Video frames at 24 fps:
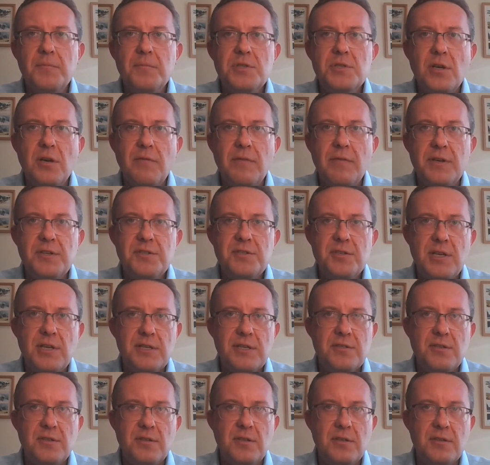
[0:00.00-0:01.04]
surveys
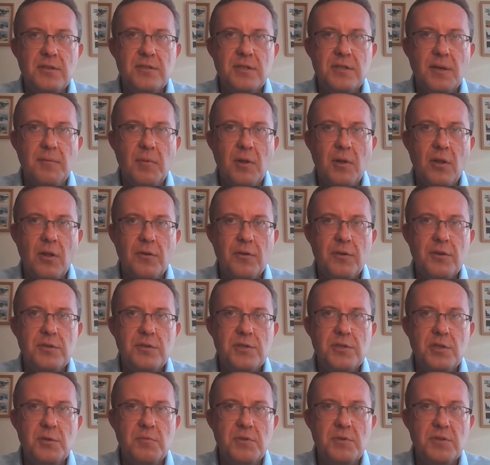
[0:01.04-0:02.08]
suggested that a lot of
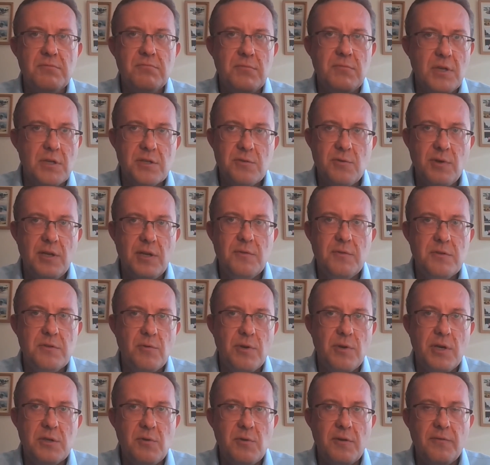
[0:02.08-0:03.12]
consumers,
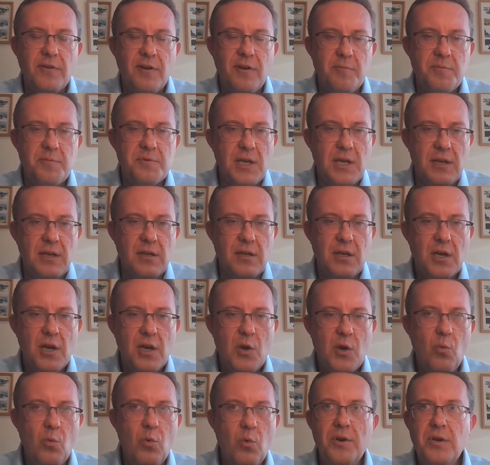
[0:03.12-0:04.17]
20-25%,
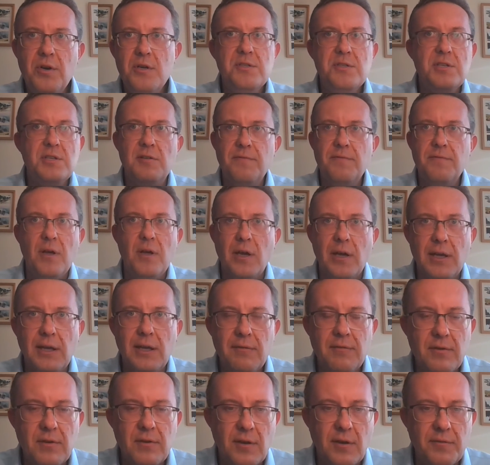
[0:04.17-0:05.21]
wouldn't consider flying
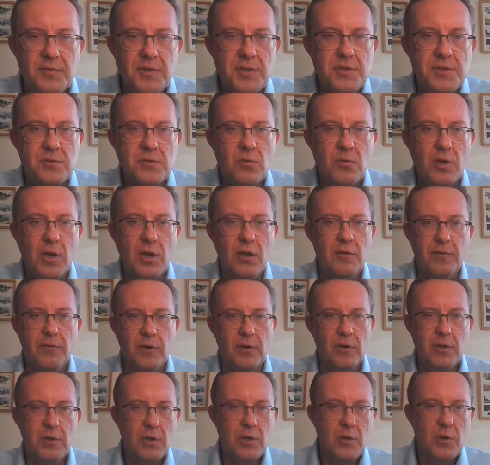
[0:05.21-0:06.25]
even after this is all
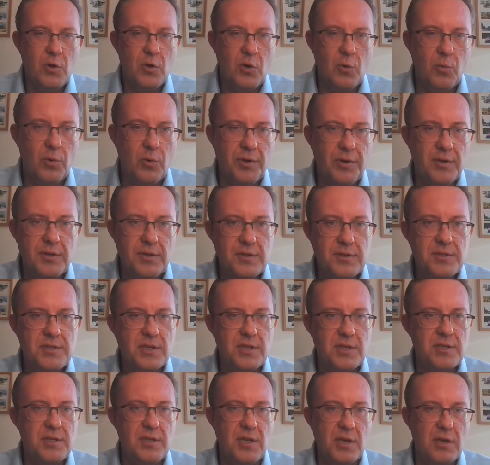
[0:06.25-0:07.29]
over, or wouldn't
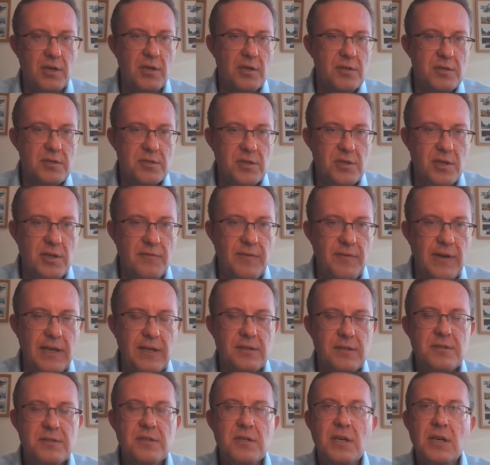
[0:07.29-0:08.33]
consider going to certain
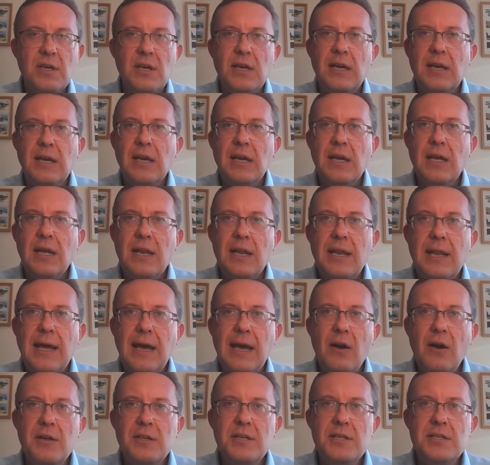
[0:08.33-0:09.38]
events.
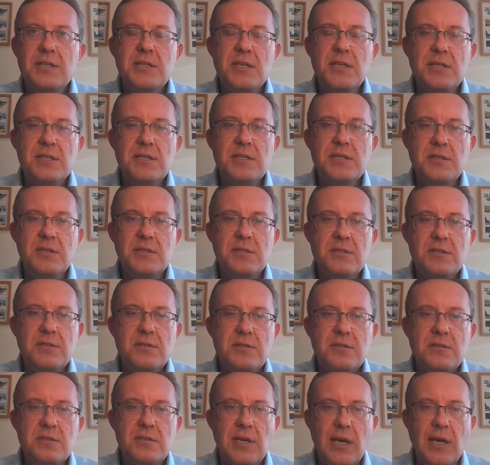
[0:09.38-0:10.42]
Now it's
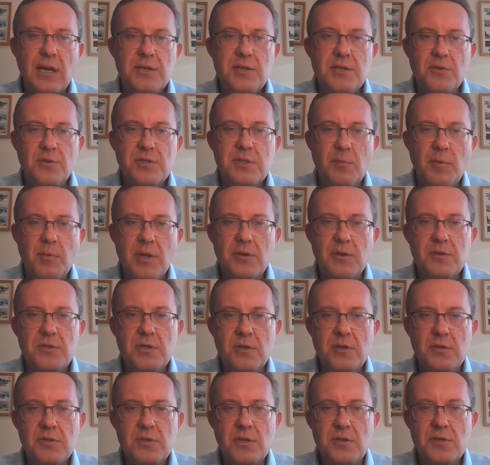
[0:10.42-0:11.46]
challenging on some of
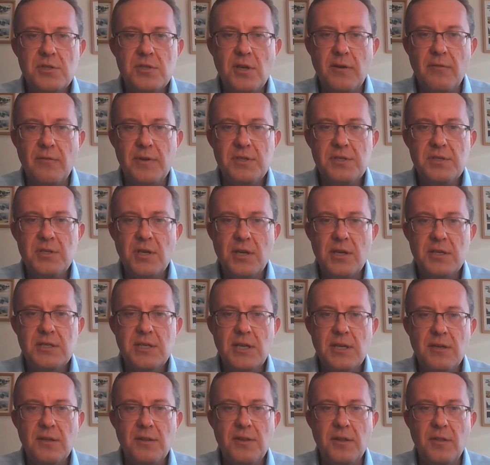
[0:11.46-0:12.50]
those surveys. So I
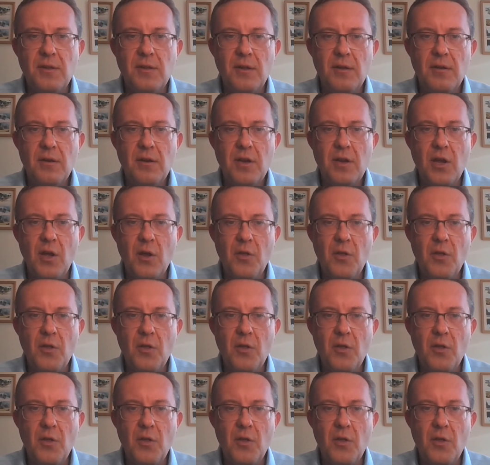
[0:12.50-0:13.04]
tend to think that